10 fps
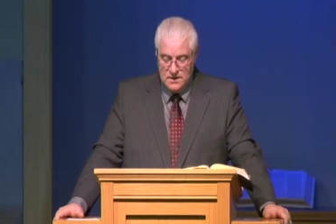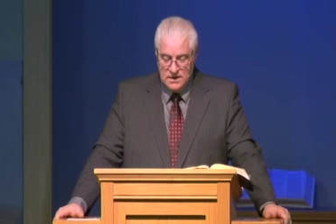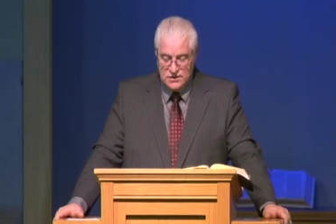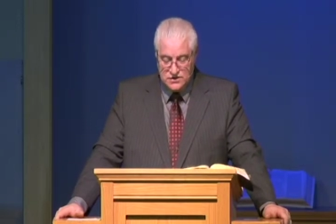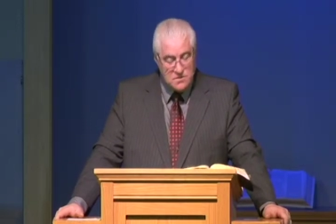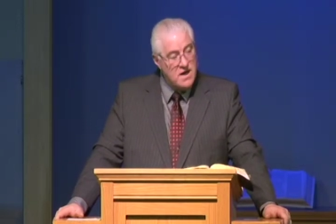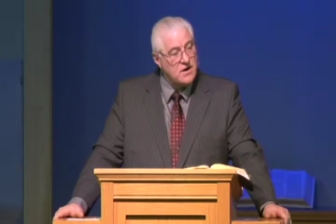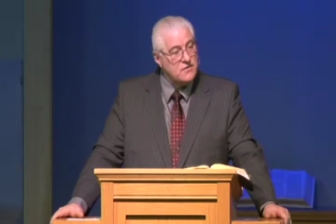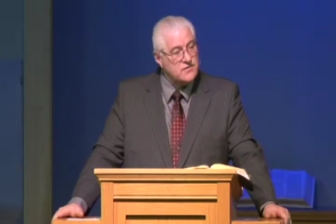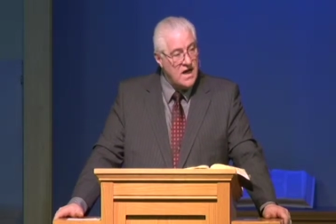It's just a
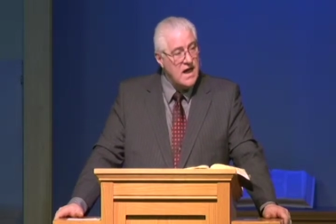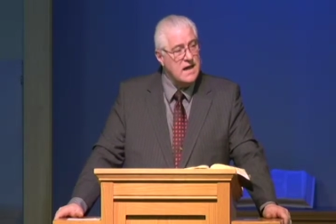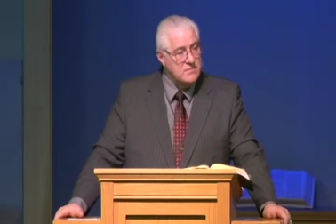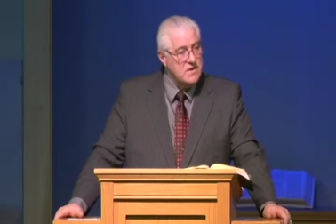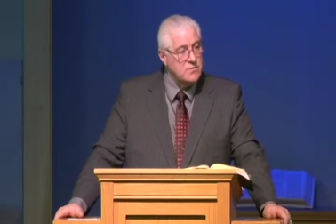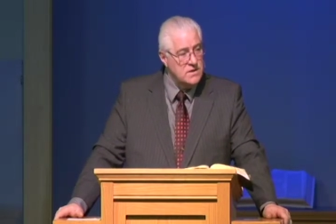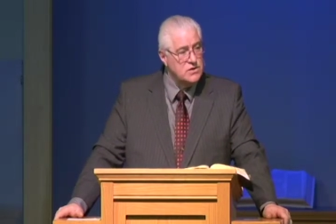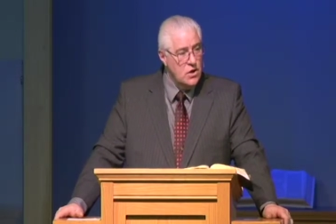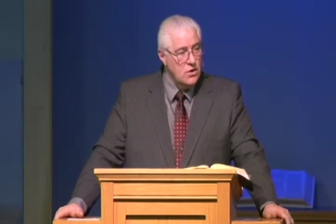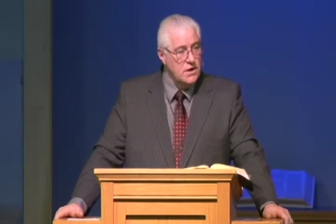matter of time they will
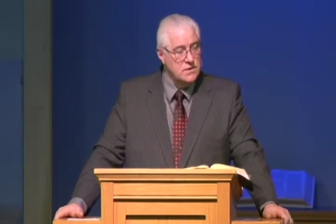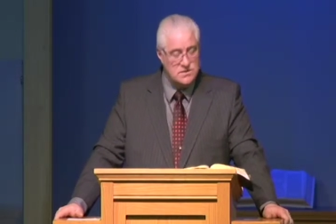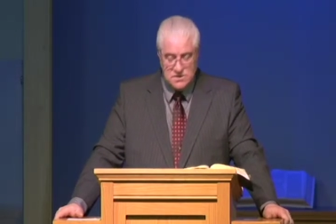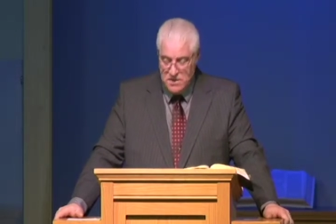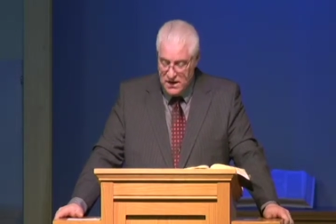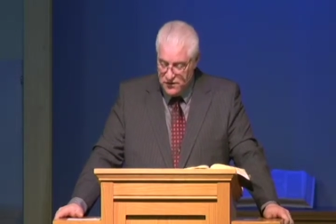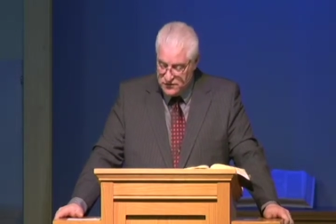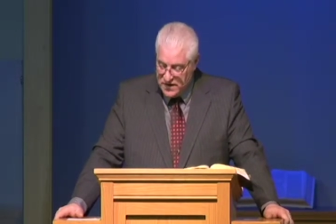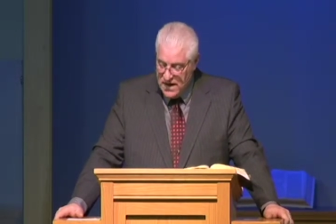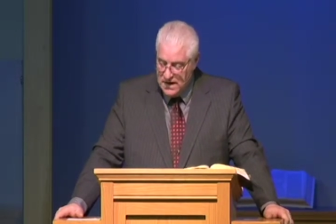know it. It's a matter of
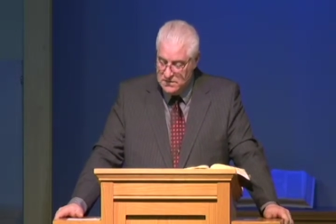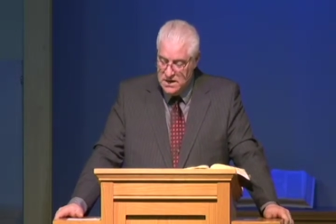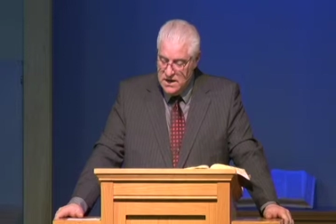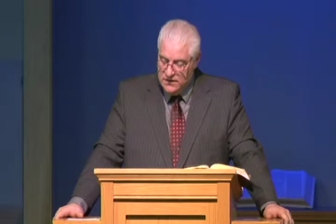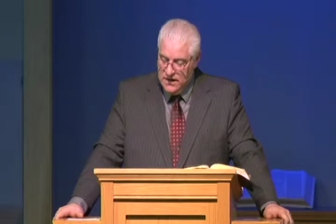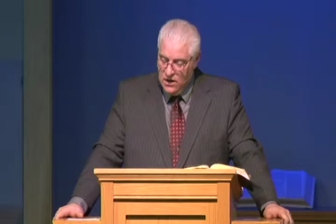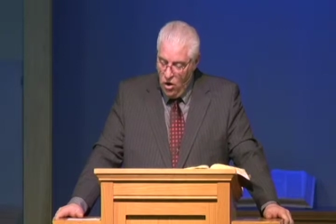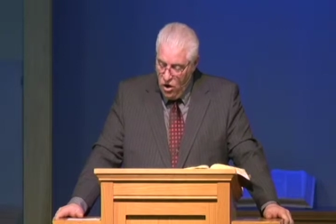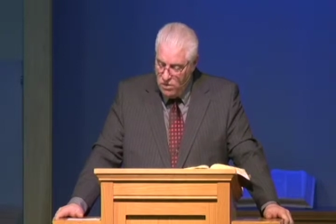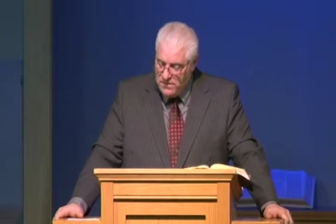time that
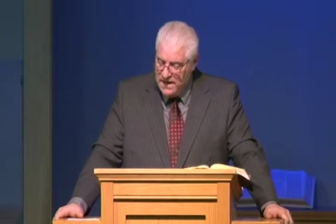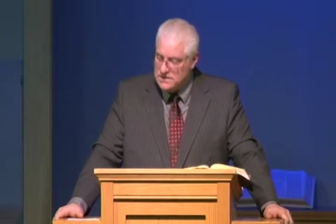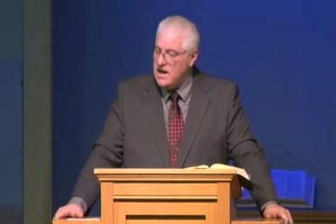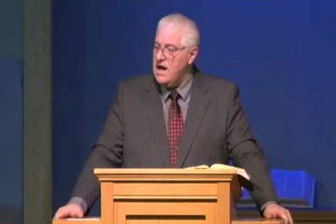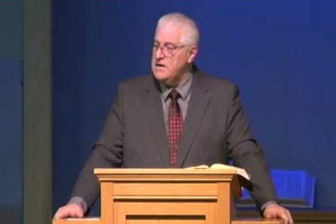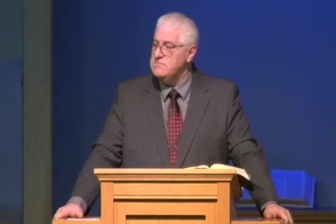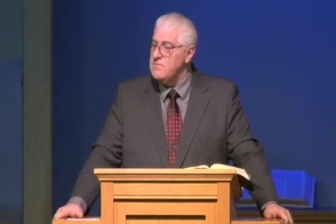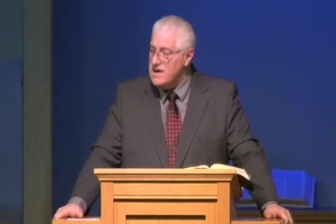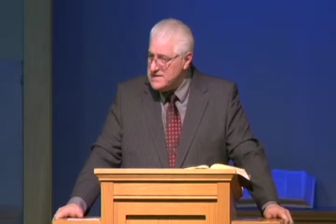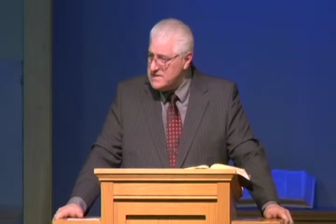all mankind
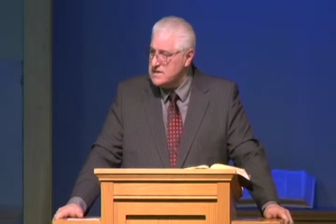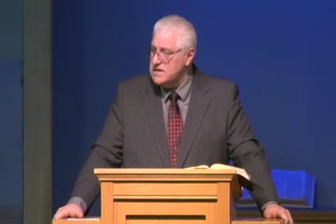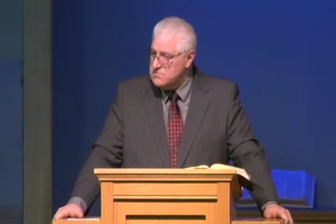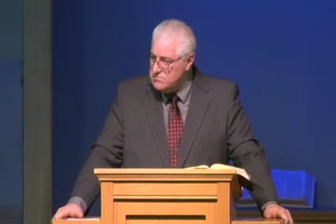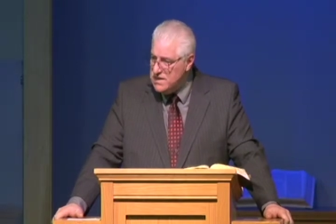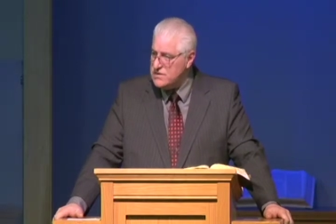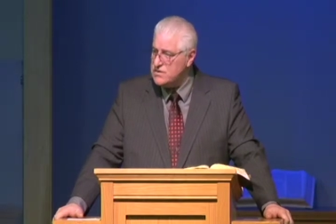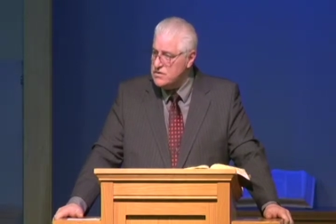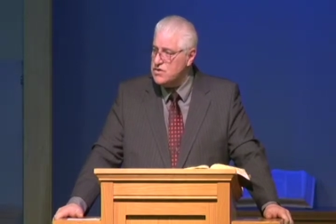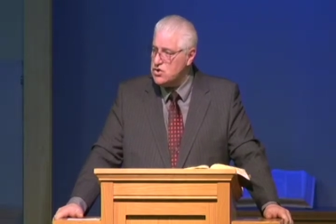must admit
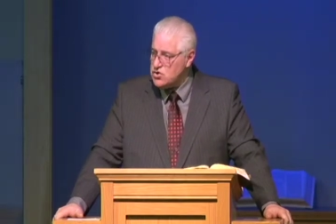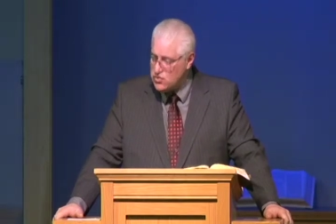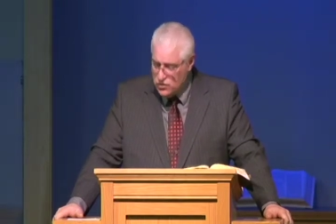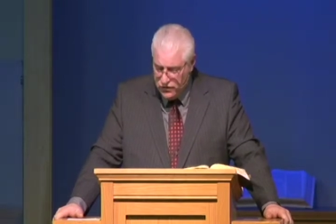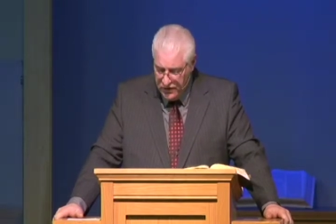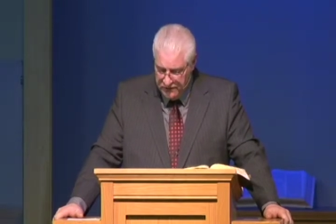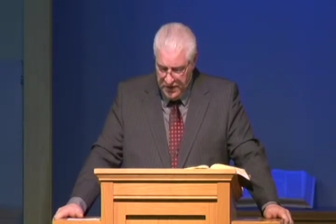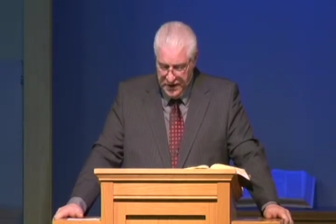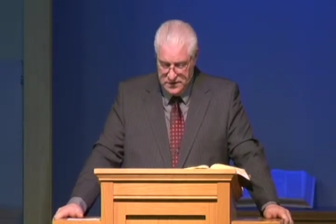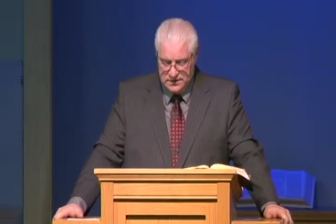to the truth of
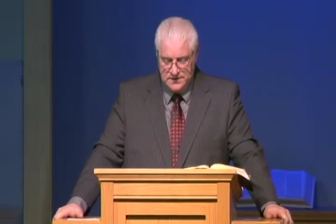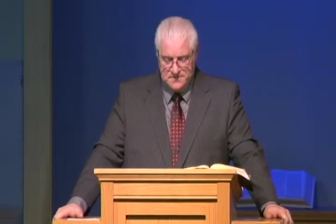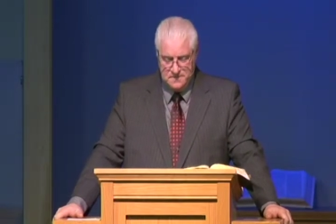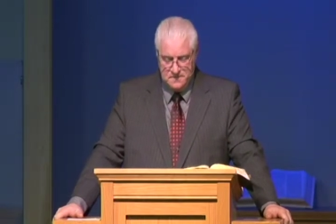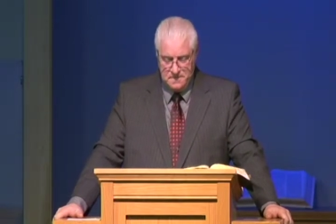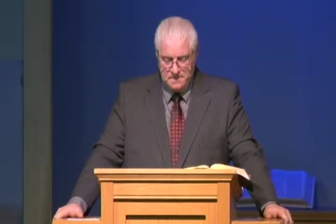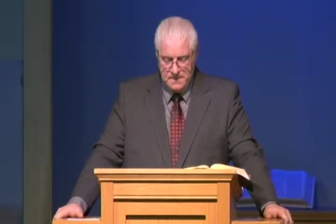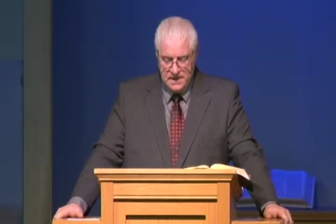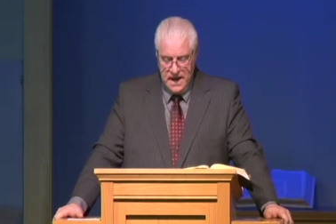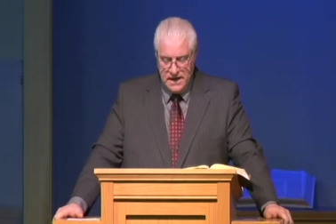it.
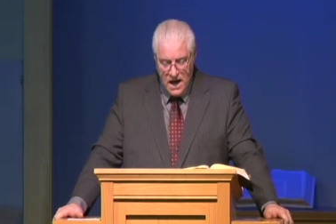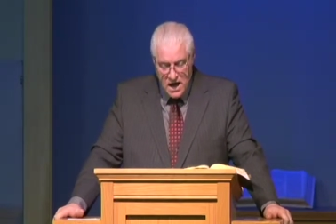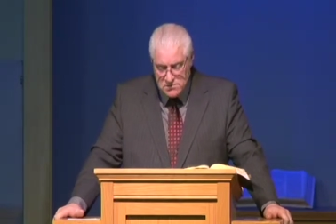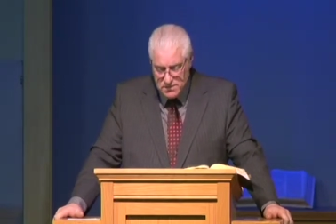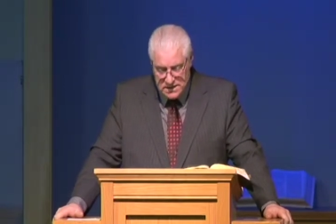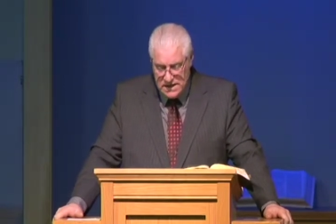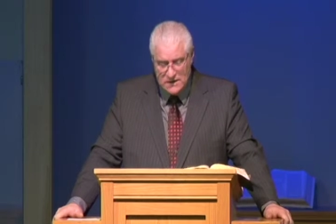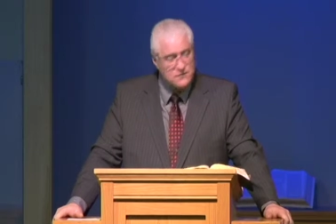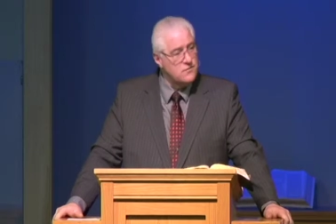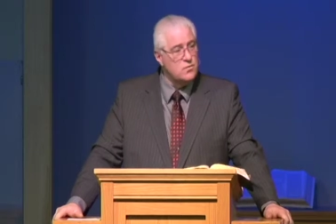And
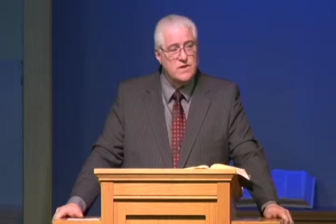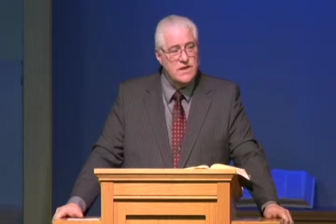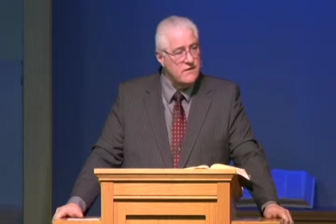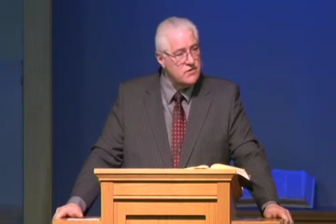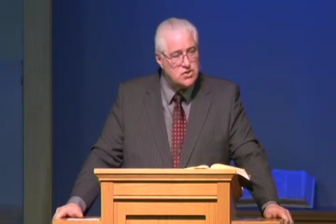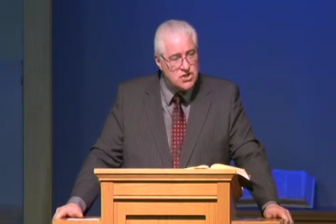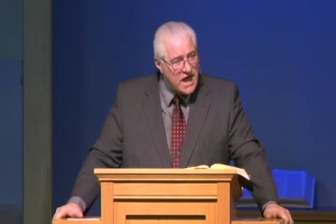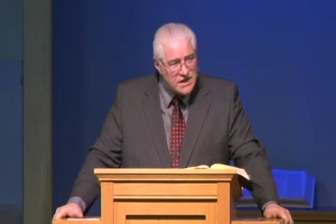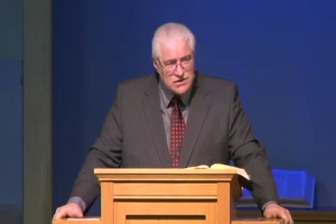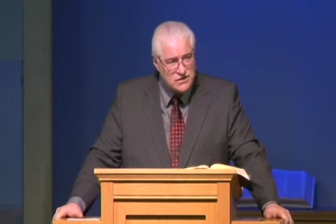unbelief will never
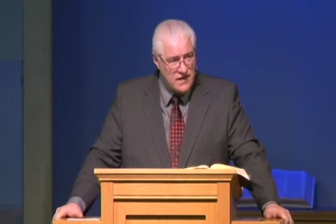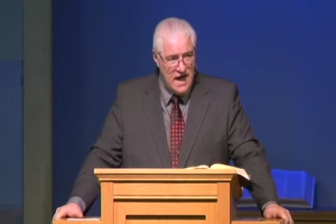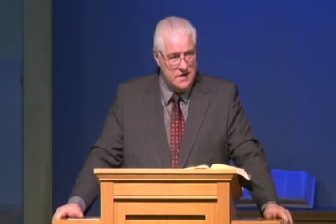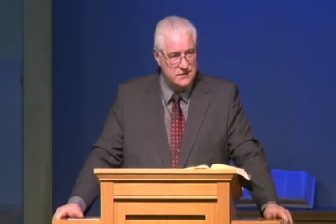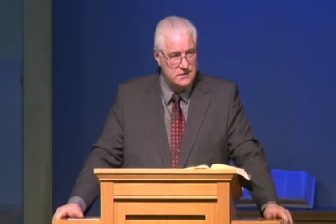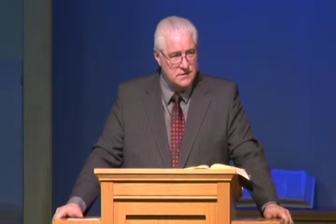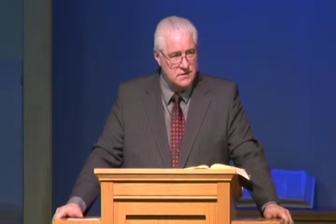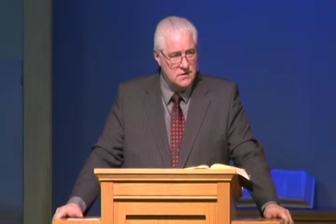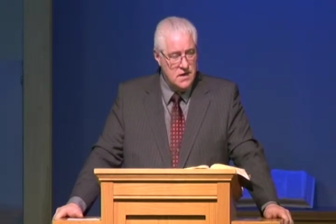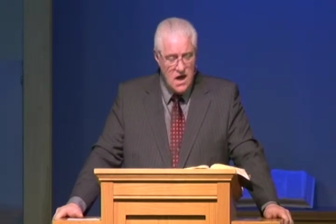change that.
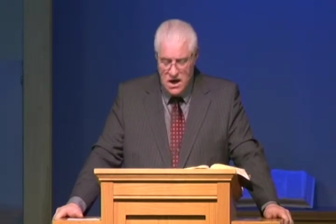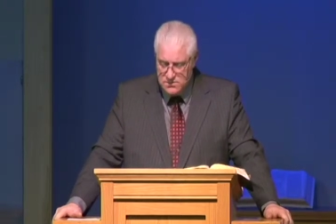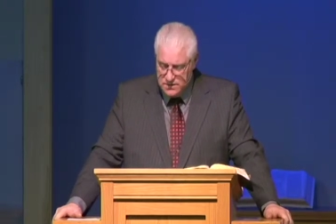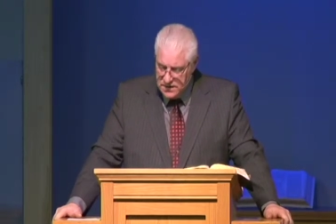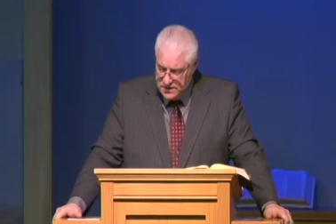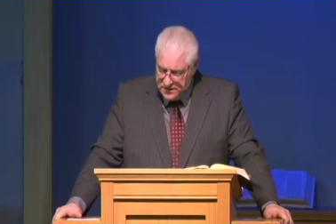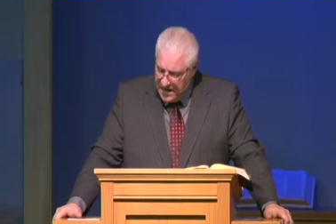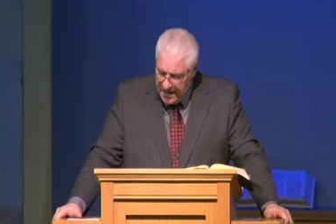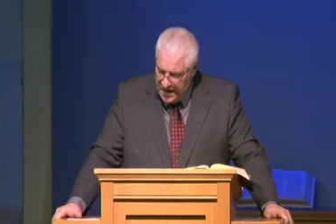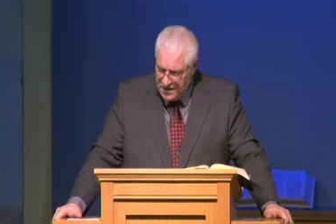Unbelief
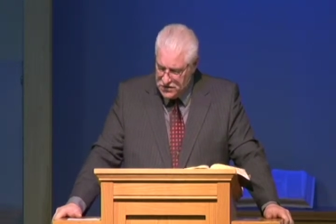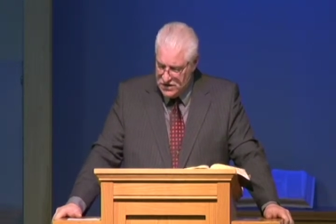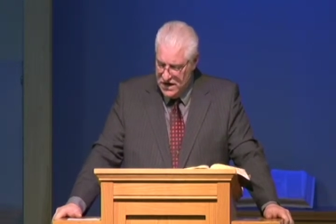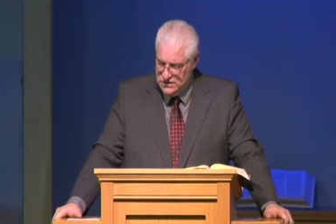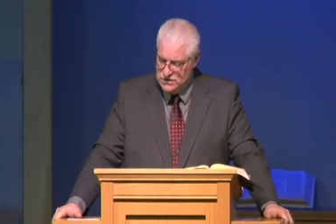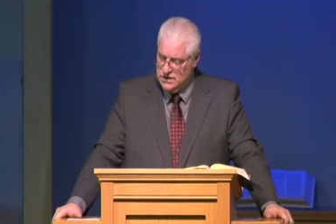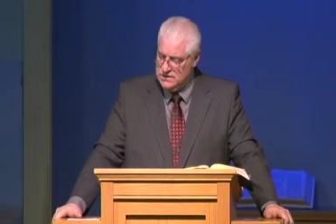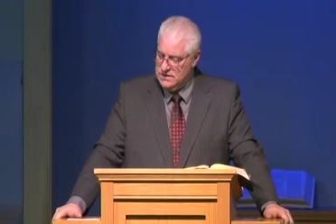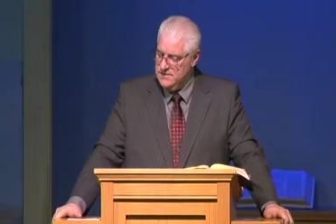cannot change it.